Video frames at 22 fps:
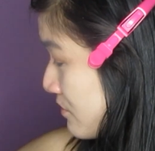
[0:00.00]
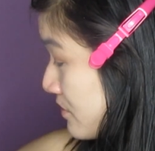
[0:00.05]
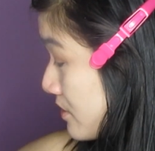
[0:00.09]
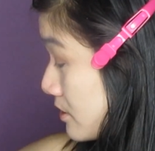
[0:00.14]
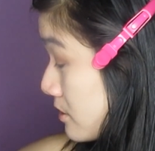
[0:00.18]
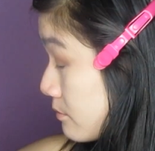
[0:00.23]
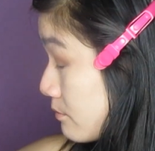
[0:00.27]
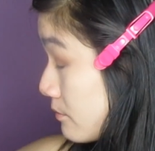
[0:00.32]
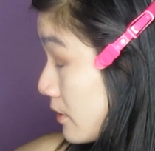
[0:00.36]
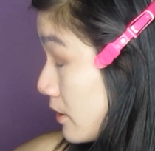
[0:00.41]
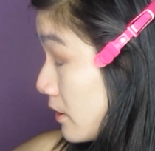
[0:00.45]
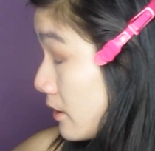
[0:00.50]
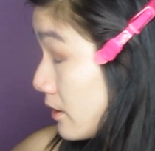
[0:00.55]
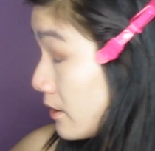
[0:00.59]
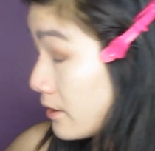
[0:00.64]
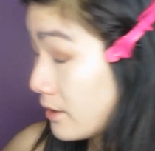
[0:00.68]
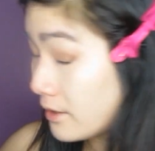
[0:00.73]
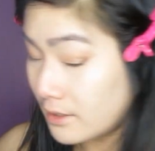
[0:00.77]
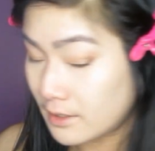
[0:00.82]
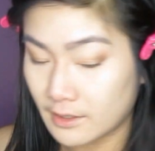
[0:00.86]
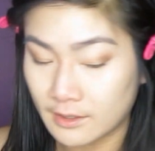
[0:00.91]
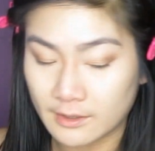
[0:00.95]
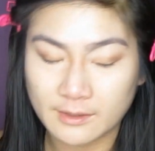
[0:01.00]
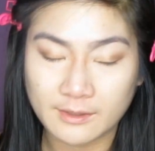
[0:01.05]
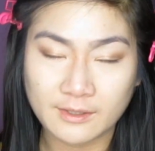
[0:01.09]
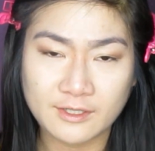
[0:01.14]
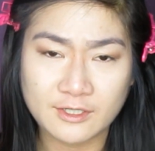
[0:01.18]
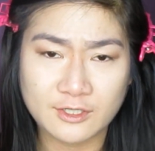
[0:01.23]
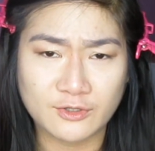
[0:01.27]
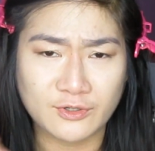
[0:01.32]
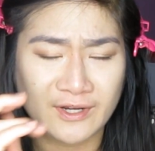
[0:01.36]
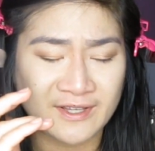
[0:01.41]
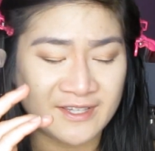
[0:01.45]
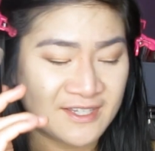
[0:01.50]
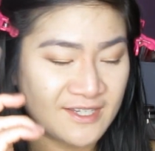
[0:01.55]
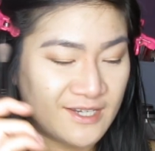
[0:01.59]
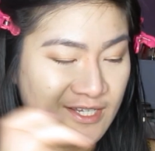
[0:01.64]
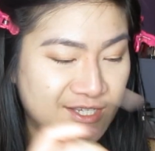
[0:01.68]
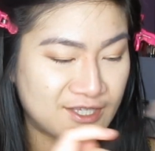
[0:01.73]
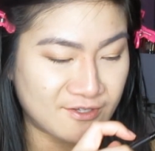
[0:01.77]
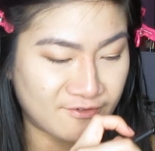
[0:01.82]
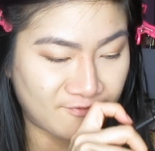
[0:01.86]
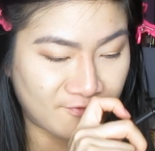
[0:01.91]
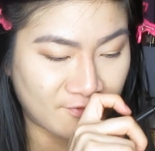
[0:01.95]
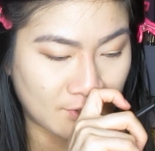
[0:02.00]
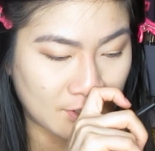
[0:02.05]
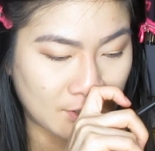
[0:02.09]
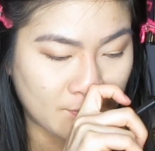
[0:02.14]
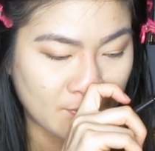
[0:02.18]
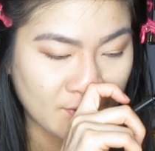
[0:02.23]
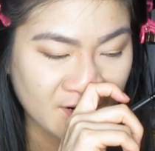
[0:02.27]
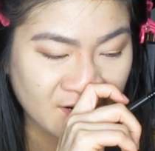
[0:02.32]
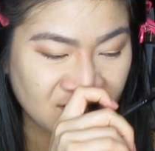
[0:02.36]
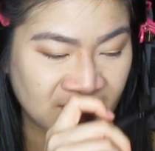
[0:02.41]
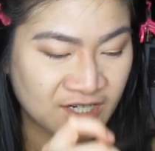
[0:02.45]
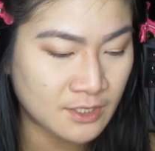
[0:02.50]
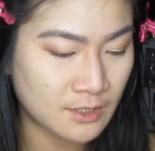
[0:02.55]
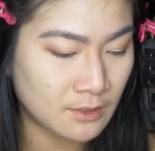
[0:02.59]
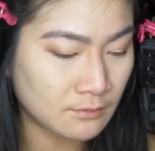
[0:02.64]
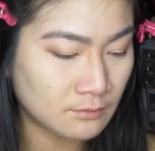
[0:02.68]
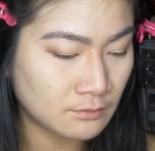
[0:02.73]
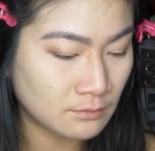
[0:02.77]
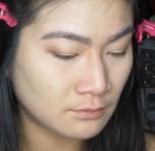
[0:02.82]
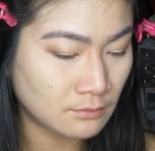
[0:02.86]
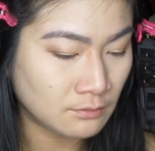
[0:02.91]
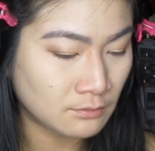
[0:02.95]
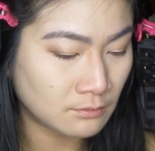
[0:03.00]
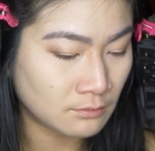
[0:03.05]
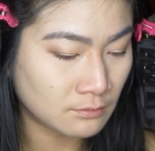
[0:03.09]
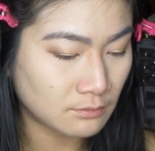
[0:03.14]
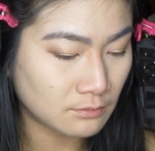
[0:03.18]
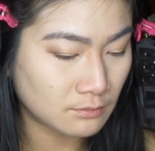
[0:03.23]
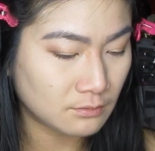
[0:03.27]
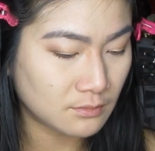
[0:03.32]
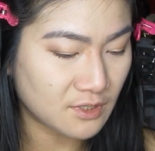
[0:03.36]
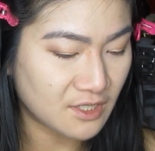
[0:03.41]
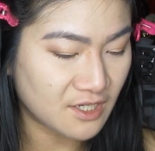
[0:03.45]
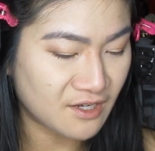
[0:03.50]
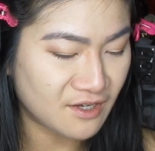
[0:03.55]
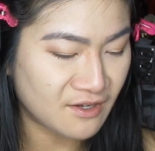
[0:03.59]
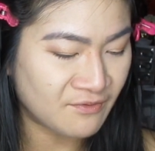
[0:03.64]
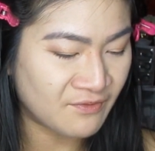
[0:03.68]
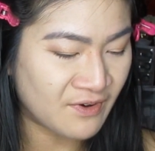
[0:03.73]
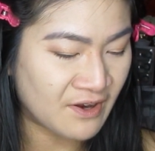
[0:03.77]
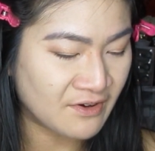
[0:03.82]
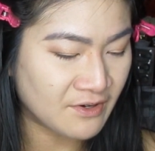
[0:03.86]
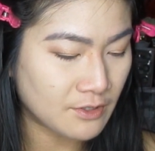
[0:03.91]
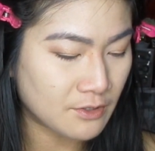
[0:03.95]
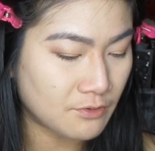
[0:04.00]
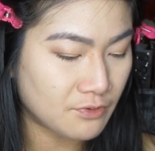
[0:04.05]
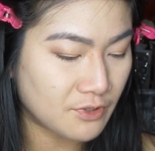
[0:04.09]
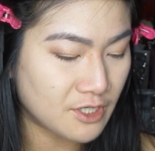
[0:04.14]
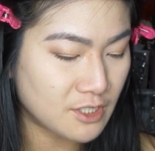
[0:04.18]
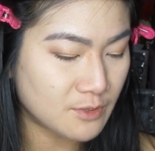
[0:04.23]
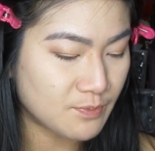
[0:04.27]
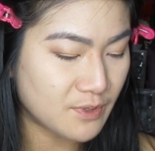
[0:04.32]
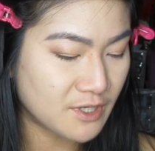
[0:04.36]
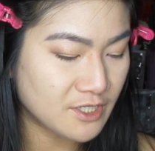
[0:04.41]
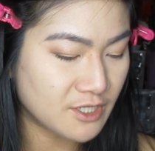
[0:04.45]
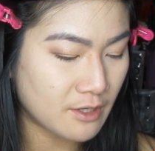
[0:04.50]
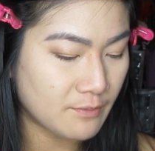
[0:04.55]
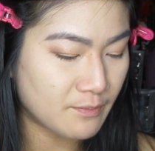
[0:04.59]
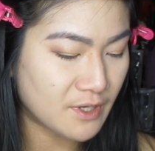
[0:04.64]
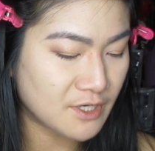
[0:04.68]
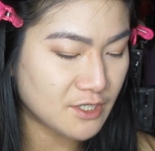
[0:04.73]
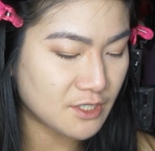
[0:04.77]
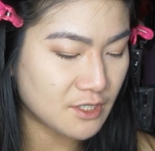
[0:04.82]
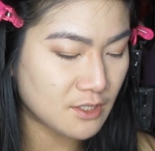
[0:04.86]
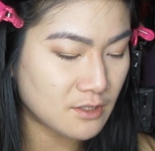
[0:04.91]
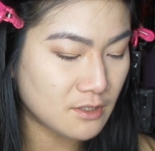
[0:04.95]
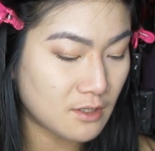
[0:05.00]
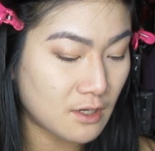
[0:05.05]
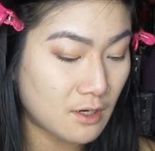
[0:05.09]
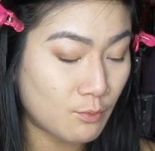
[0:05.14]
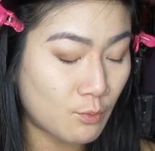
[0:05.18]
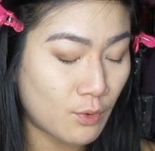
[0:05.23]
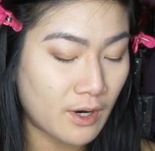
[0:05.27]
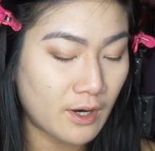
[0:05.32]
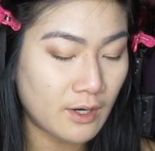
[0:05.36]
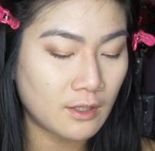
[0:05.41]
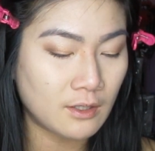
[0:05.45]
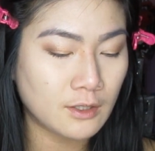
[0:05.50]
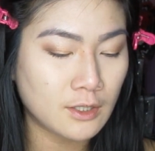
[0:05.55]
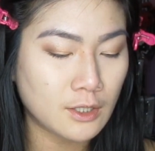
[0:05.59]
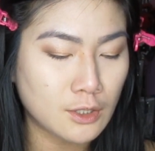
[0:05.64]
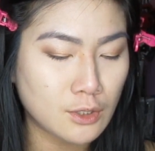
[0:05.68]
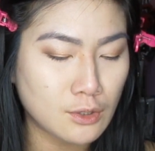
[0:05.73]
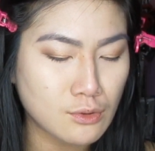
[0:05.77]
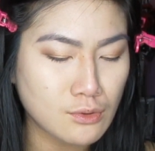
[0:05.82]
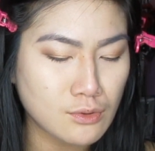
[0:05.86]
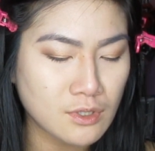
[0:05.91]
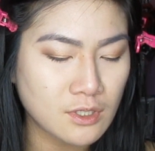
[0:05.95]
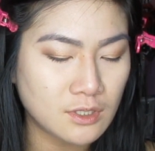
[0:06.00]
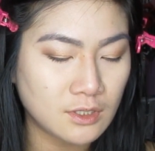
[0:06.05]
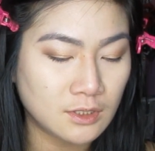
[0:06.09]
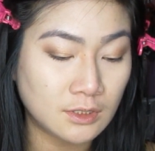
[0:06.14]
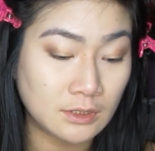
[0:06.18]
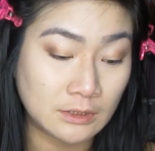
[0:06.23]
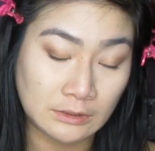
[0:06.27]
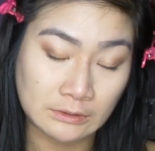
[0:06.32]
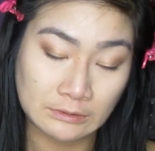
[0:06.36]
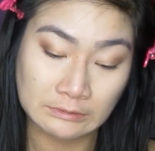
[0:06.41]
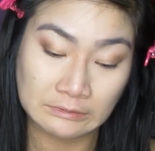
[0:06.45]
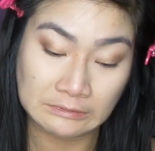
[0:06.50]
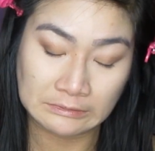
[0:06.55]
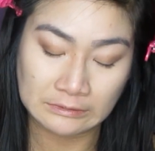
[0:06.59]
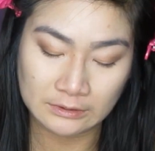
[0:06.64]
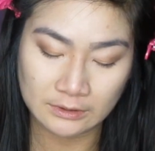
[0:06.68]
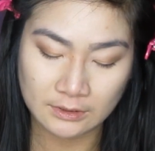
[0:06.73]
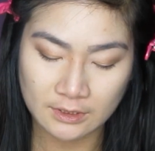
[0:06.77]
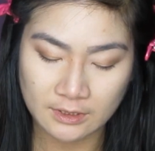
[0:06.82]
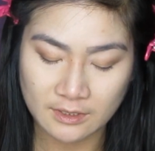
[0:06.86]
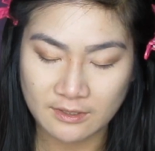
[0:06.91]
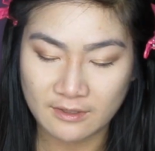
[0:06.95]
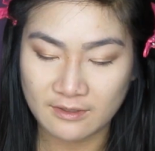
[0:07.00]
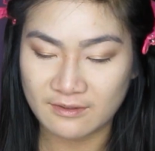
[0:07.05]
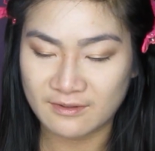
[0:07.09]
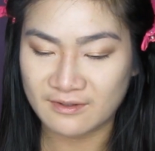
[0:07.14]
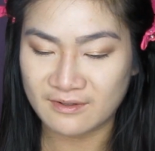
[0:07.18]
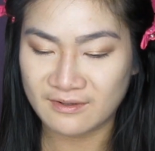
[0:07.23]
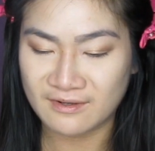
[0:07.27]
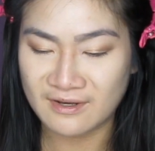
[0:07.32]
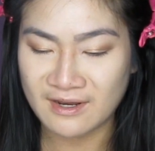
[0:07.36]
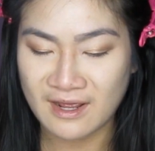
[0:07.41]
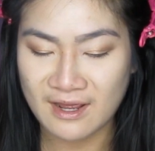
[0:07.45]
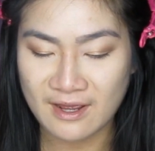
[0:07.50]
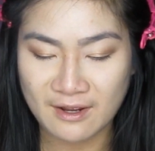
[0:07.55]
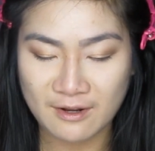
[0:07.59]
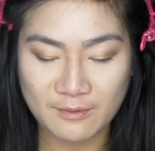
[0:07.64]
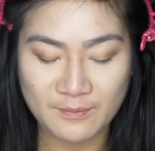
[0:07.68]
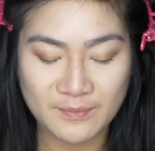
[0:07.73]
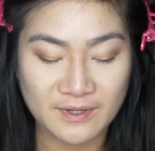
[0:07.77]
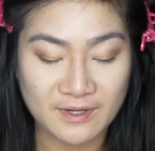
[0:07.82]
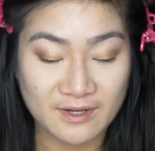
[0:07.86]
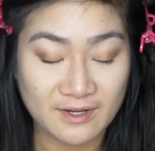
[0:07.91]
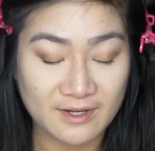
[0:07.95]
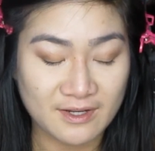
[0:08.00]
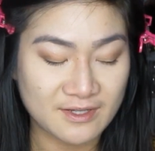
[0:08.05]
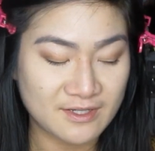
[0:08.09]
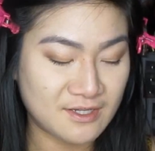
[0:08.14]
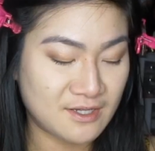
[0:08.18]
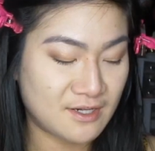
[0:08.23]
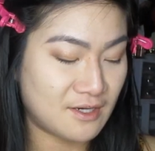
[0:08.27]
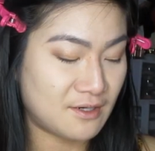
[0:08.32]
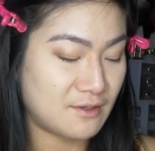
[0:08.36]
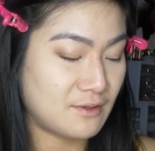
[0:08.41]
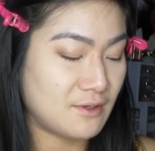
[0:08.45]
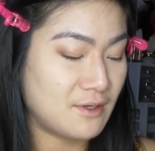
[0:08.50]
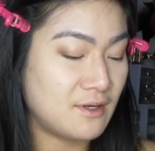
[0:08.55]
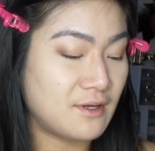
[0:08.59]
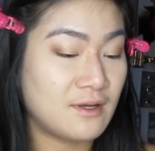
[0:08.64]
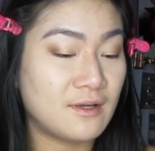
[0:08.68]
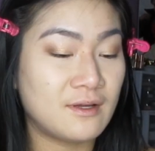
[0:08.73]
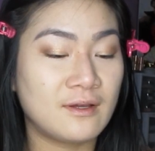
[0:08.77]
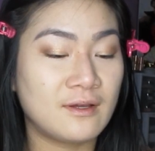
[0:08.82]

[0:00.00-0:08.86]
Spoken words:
with my trusty Sephora brush, the rounded crease brush that I mentioned a while ago. Now, because, you know,